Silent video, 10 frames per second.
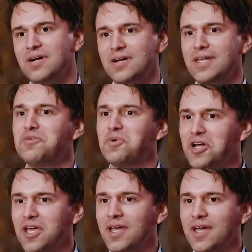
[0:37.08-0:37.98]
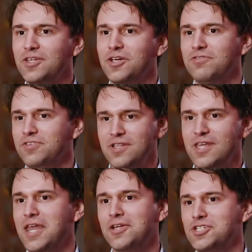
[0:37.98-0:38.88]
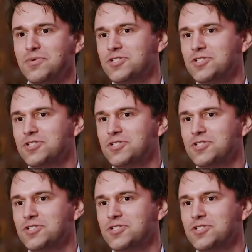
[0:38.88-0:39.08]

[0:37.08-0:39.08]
are networking and you can feel the energy.